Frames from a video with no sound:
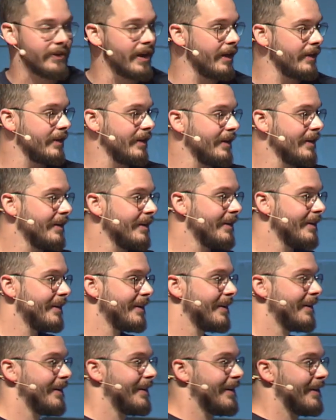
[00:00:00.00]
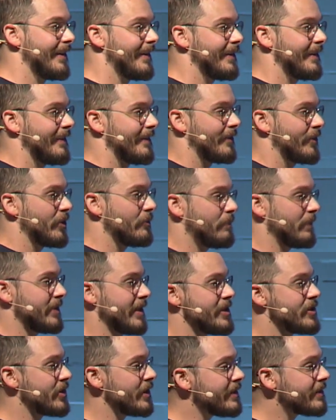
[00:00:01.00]
that could
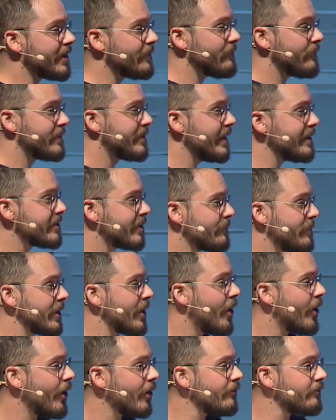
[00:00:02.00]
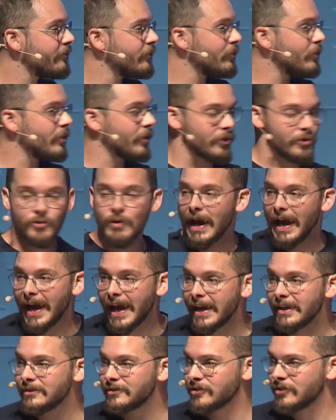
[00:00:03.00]
potentially say something harmful or who
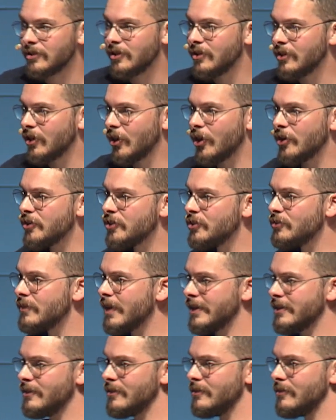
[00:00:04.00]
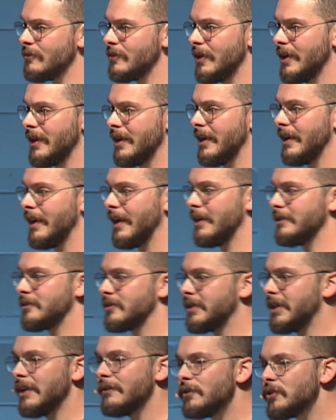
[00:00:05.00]
has hurt you, that you has
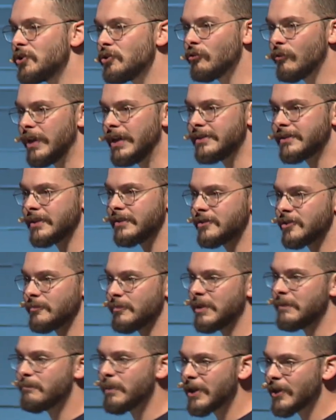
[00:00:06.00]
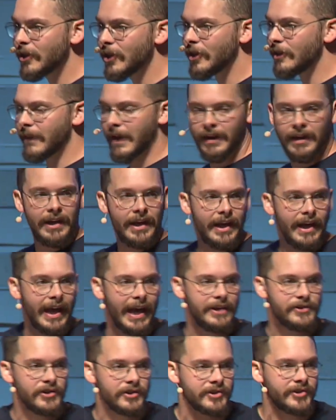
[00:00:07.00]
given you reason to be bitter, that,
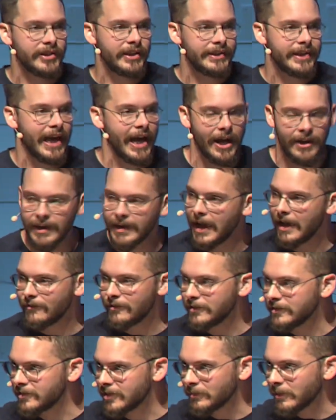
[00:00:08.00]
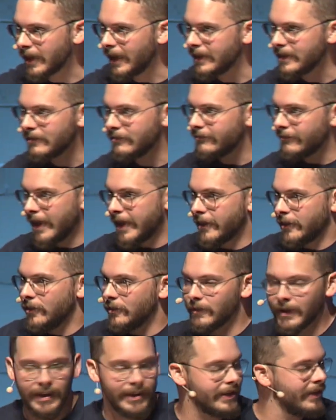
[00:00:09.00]
and just sit down and have some kind of, I don't know,
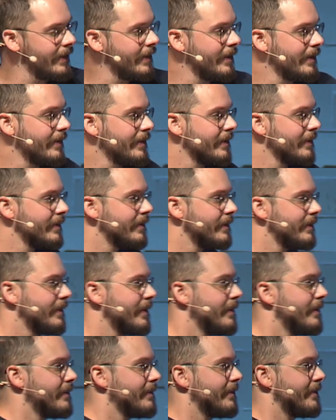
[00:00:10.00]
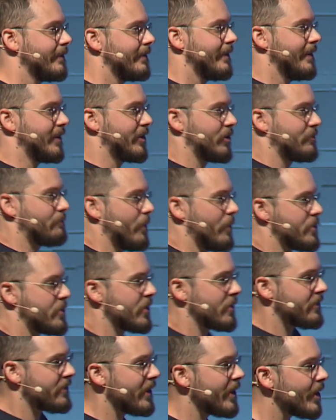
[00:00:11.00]
like
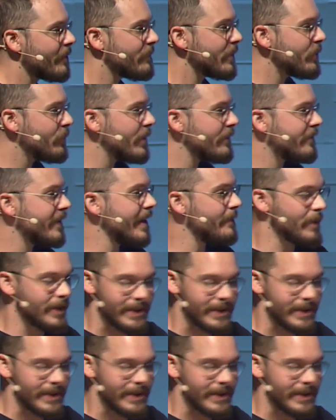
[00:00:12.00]
exposure therapy with them